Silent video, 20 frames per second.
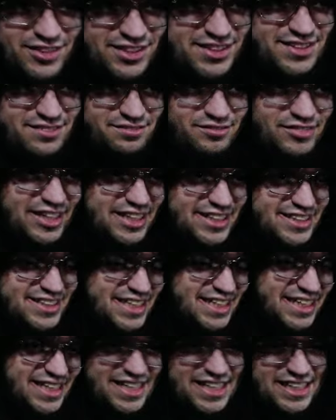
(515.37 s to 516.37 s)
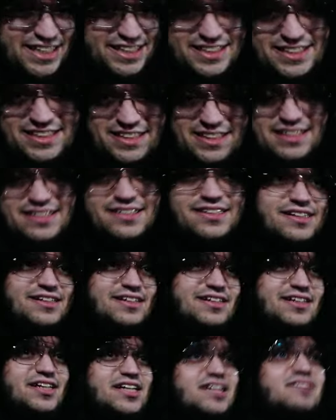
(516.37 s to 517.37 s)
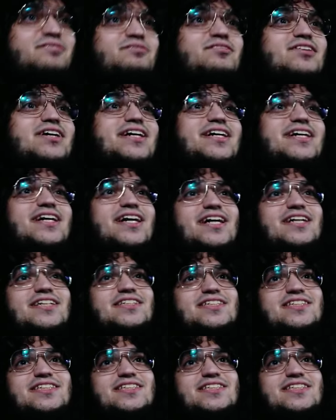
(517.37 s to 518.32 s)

for some reason, I guess. Because